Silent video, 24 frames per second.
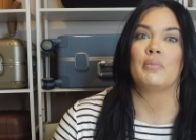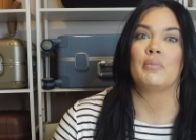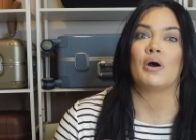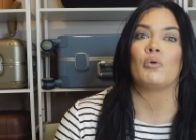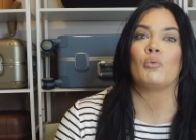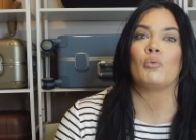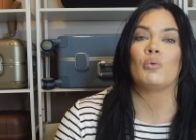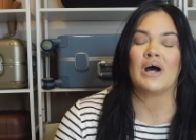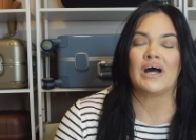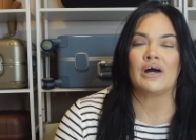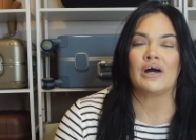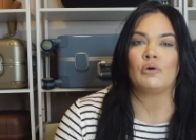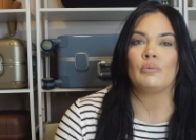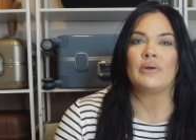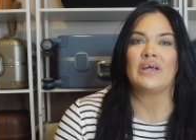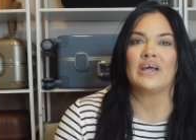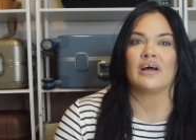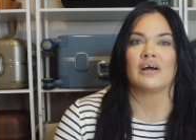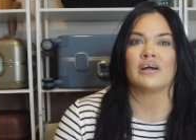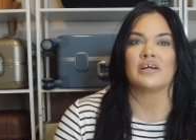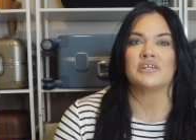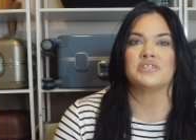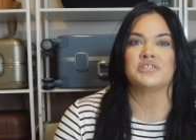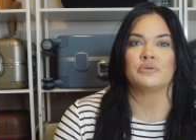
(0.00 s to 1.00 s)
But while we
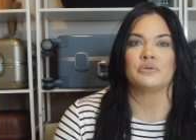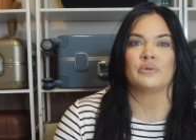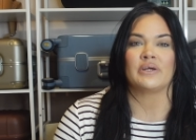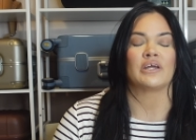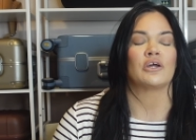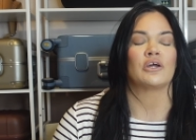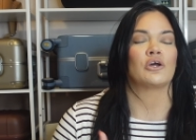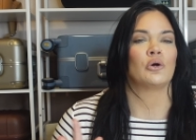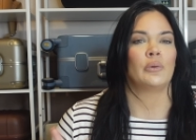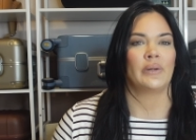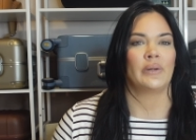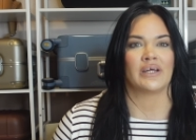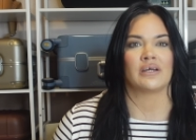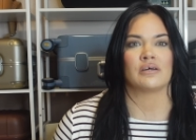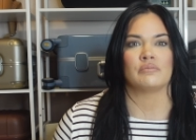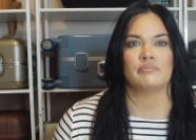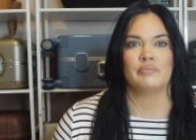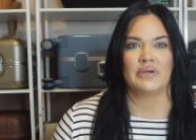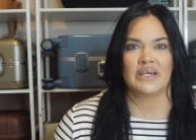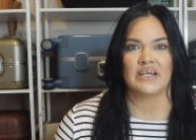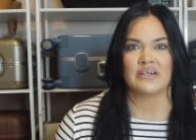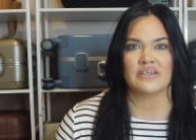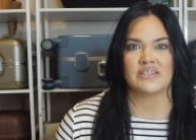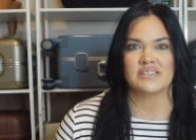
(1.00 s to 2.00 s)
are doing quick
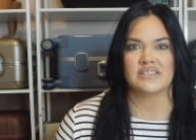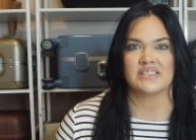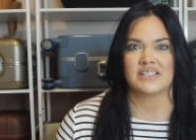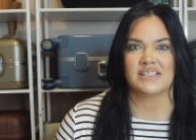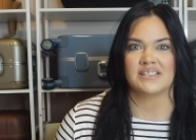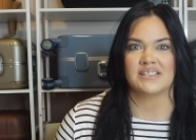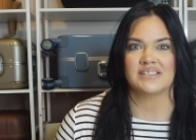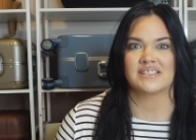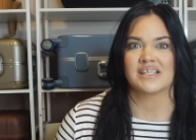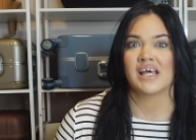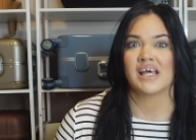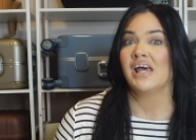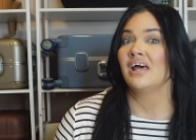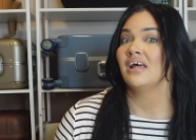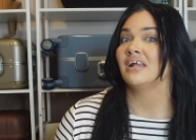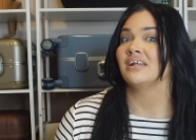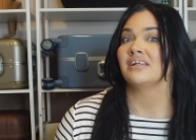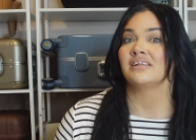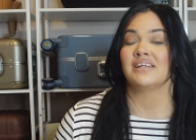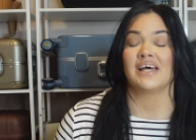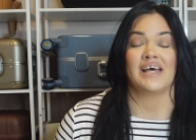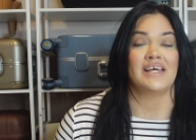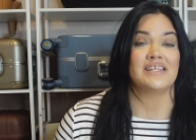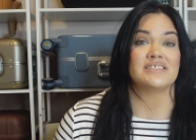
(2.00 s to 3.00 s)
comparisons,
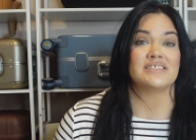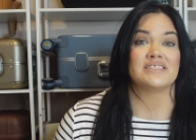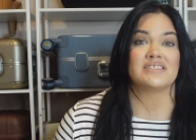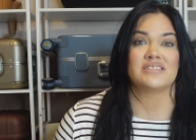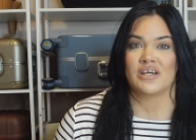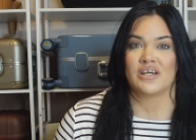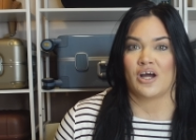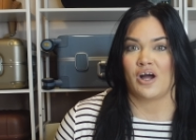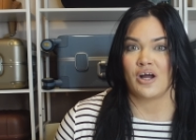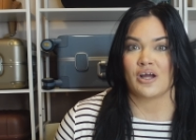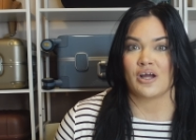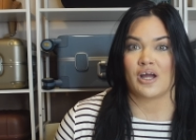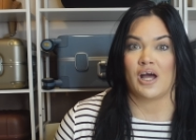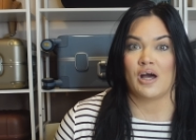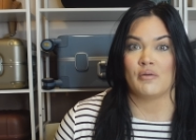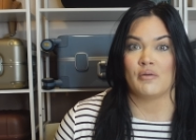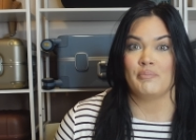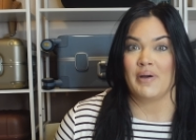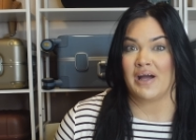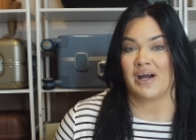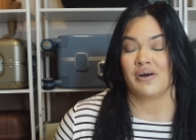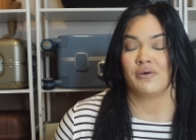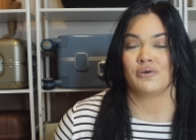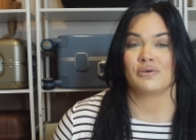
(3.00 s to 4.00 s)
let's talk
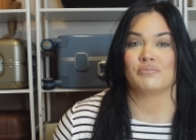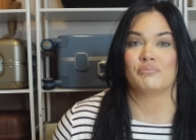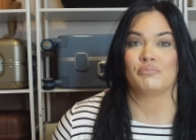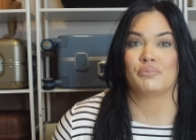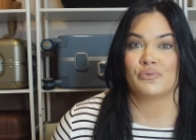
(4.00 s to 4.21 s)
about